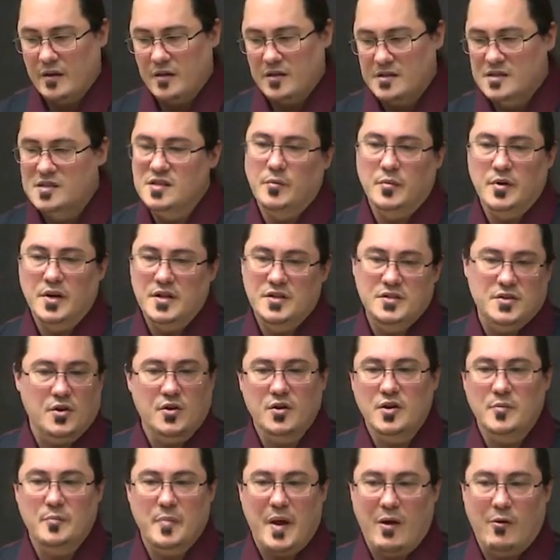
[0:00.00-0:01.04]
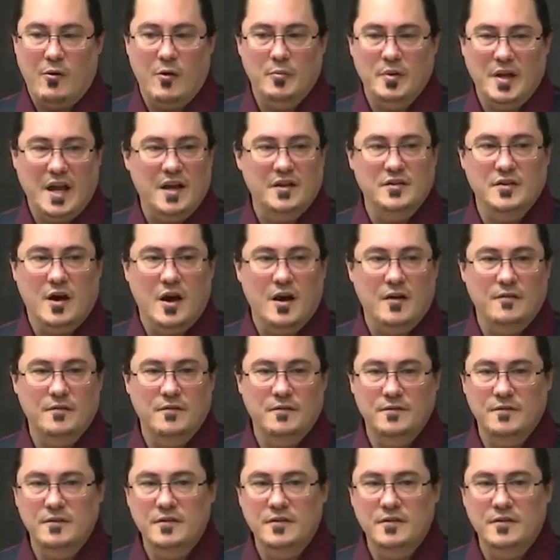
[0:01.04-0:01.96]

somebody turned a power plant off,